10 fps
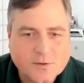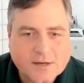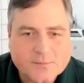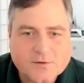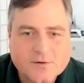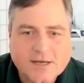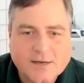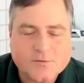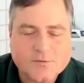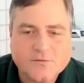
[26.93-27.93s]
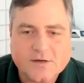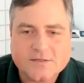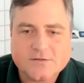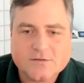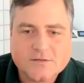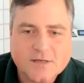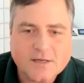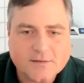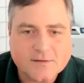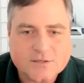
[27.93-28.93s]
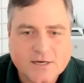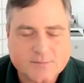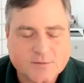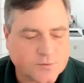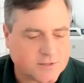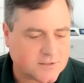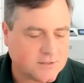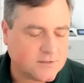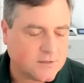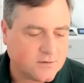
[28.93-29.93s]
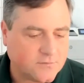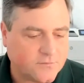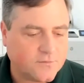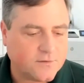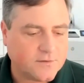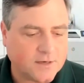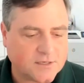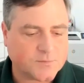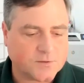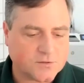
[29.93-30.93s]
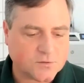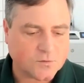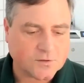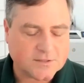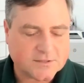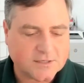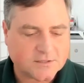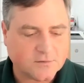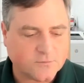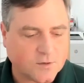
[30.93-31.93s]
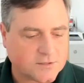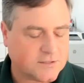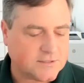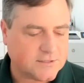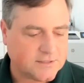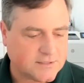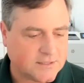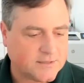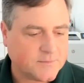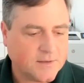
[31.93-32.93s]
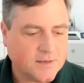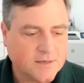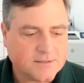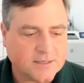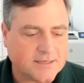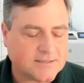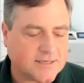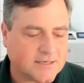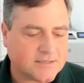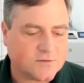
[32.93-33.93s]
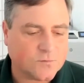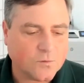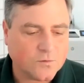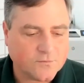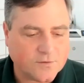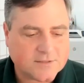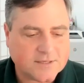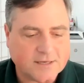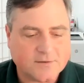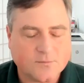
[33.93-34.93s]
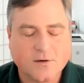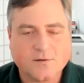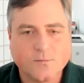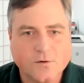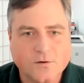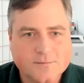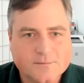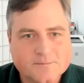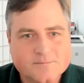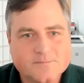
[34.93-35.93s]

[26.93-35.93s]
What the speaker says: of Blackburn Capital Advisors and the chapter president of the Entrepreneurs Organization of Washington, D.C. Today's guest is Warren Rustand. Welcome, Warren.